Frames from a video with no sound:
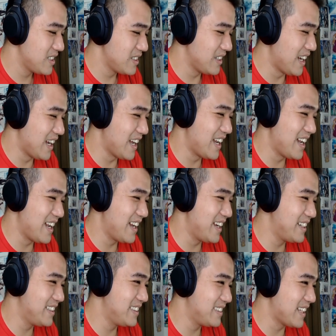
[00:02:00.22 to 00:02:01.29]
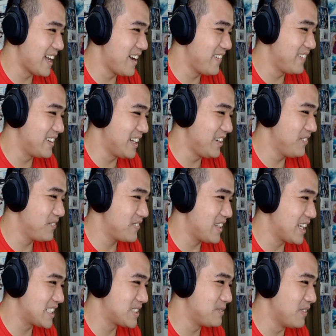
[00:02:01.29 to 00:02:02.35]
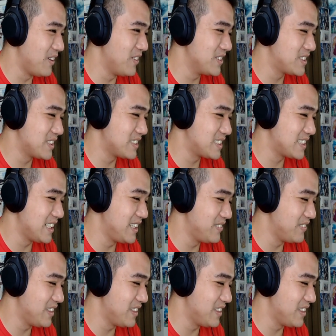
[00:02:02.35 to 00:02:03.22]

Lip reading: And there we go. Expose the scheme,